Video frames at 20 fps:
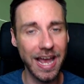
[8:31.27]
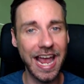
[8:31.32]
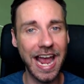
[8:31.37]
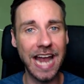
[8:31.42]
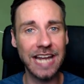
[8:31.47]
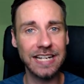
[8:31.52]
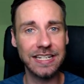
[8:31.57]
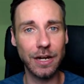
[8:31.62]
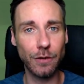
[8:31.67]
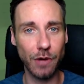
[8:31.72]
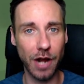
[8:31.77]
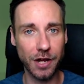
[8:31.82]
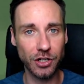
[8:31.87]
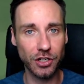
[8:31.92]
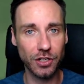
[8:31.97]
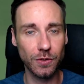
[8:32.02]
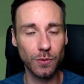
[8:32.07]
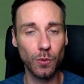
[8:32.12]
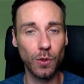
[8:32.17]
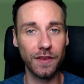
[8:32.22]
and
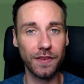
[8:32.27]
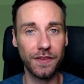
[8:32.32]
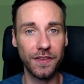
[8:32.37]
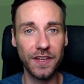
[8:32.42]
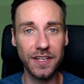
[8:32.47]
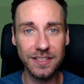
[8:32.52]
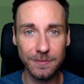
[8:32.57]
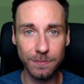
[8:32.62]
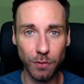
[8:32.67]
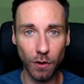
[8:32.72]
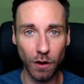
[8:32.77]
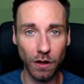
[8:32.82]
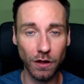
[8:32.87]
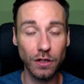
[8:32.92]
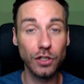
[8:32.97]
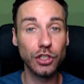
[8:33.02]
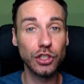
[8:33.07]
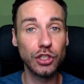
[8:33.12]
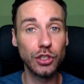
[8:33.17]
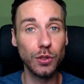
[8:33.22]
direction where this ball
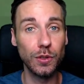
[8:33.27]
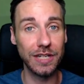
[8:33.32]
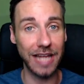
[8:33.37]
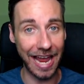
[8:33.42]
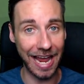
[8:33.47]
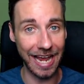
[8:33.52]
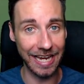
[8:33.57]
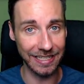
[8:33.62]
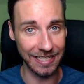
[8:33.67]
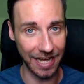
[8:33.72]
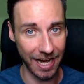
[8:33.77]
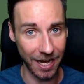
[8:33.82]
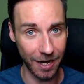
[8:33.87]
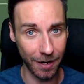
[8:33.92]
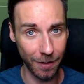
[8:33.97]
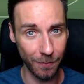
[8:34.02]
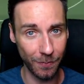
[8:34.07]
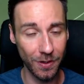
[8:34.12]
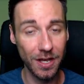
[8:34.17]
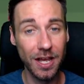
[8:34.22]
should end
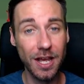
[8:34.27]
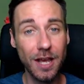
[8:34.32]
up,